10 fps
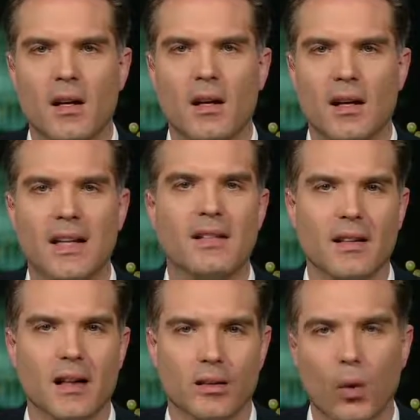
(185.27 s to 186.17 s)
Uh,
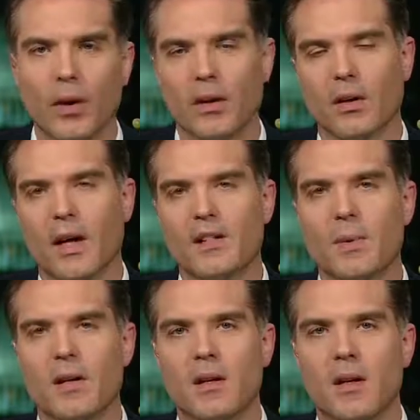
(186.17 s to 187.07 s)
his lawyer has
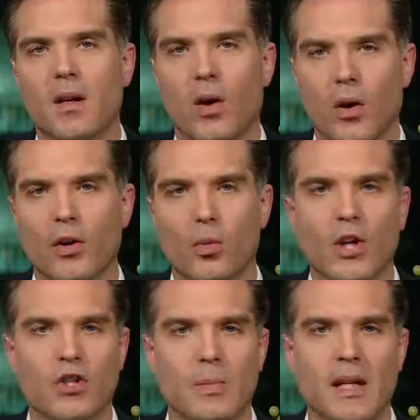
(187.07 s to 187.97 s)
been on
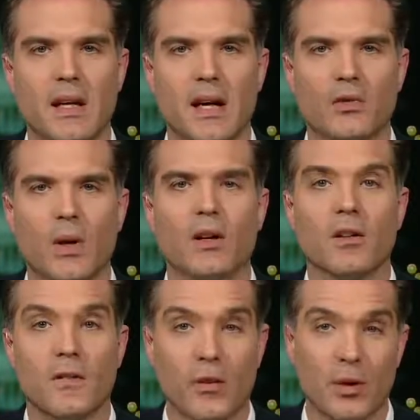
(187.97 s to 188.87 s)
Russian media as well
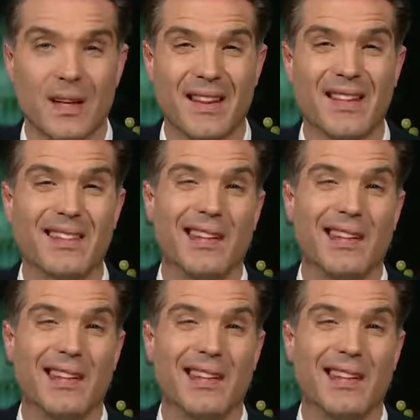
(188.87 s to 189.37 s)
confirming this.